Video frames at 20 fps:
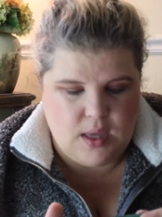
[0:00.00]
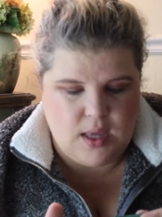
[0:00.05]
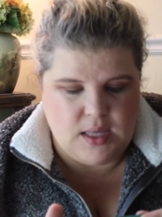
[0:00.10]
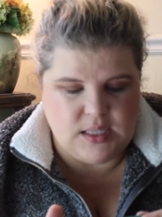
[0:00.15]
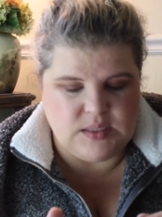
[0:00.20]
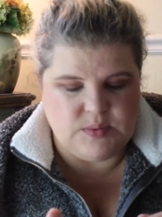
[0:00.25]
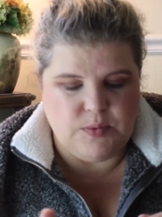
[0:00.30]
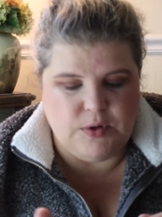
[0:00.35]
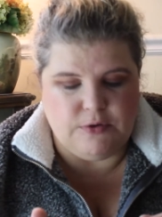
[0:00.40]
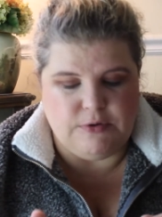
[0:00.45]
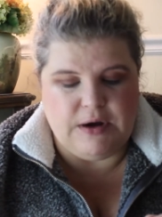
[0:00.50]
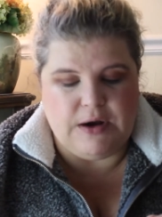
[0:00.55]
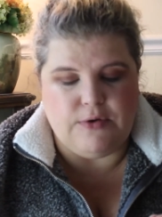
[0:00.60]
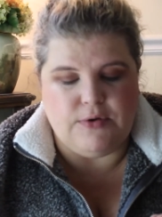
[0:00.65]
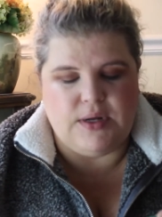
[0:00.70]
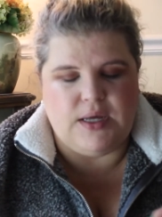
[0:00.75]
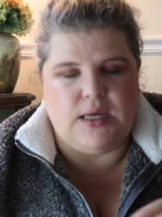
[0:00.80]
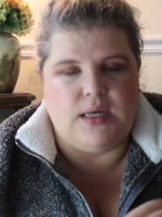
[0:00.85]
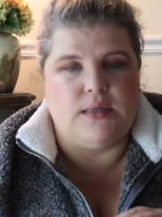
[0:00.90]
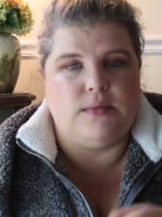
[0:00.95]

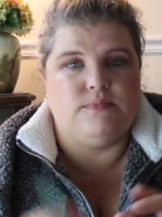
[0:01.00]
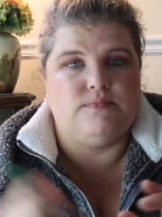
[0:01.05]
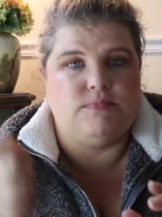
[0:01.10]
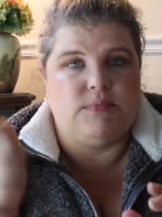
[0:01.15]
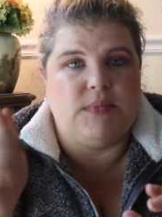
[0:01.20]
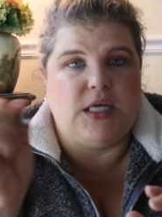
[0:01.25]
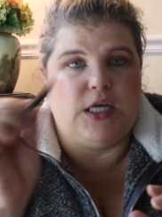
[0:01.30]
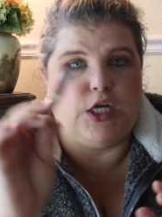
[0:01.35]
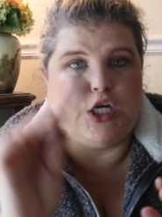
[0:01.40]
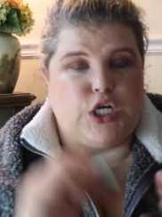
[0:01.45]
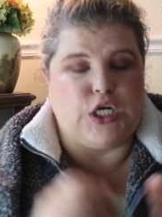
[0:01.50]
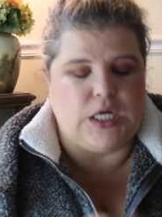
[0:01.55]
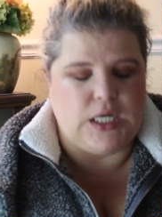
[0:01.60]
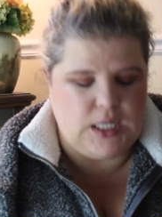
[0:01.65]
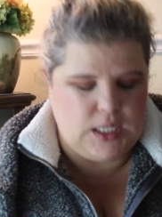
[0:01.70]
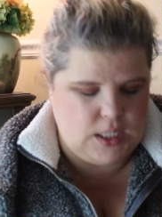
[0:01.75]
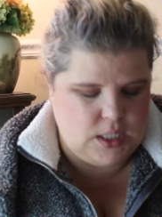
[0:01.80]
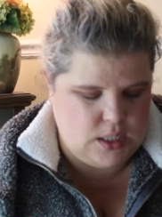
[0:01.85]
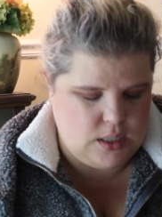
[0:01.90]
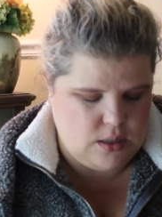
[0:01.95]
Esmeralda in
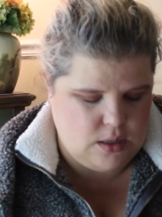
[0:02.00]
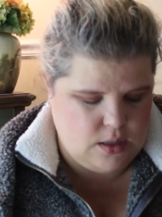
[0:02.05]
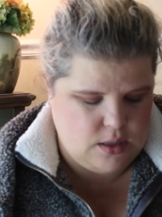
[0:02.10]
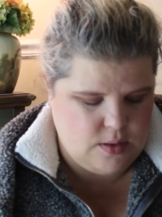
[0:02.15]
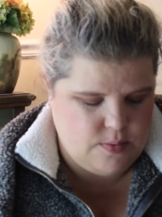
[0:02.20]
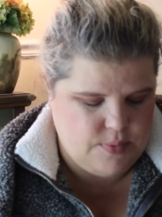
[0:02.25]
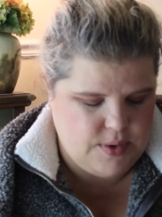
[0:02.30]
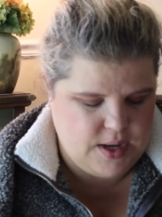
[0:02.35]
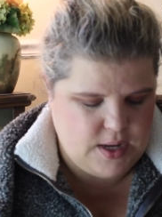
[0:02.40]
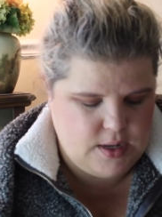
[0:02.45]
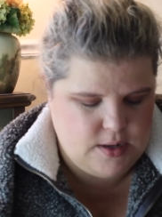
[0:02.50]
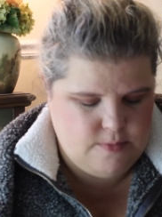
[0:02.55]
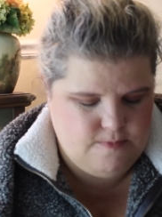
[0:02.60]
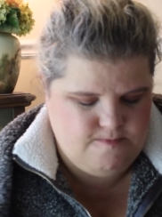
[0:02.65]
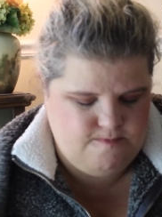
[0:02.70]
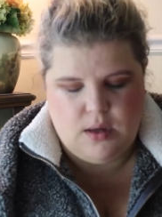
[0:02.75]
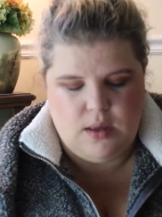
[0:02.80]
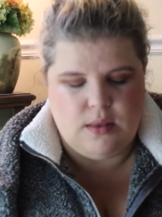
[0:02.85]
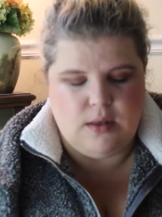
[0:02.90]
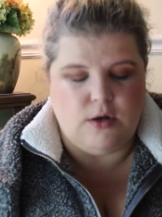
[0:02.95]
green on the bottom
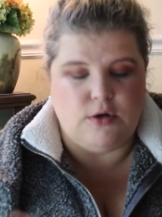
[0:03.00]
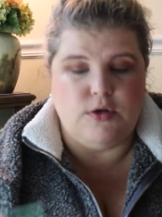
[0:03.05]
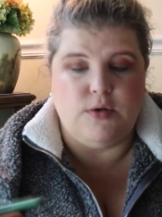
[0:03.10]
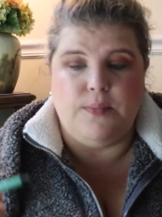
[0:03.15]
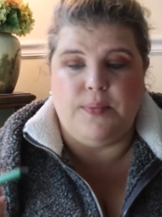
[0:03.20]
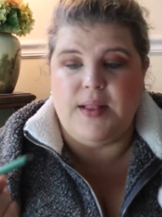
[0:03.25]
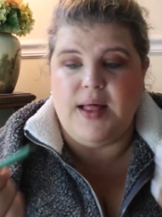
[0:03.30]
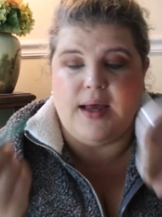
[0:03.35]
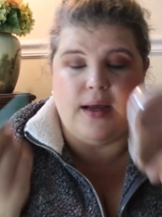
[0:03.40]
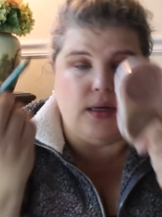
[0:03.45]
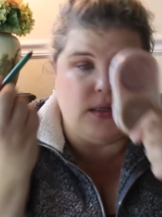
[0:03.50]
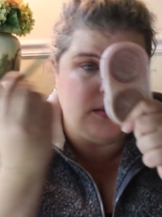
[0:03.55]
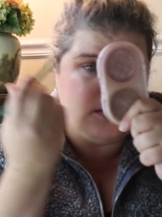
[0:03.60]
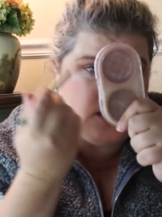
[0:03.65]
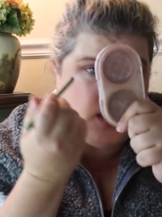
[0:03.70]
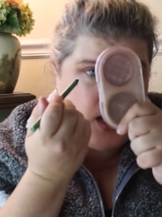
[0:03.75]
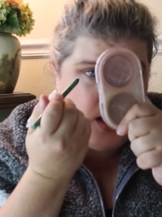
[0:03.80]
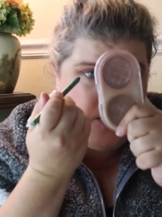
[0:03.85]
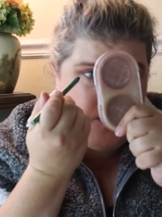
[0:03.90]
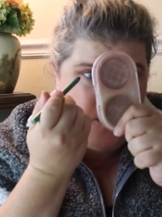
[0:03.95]
and then I'll do black on
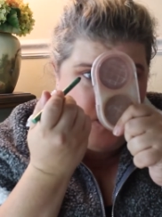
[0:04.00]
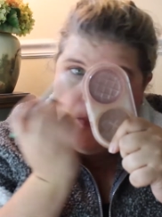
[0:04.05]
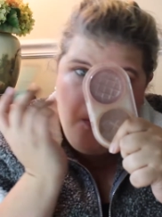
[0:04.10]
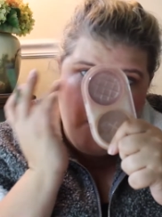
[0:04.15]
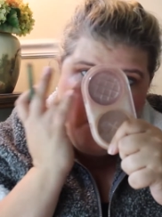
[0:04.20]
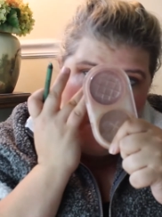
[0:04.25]
top.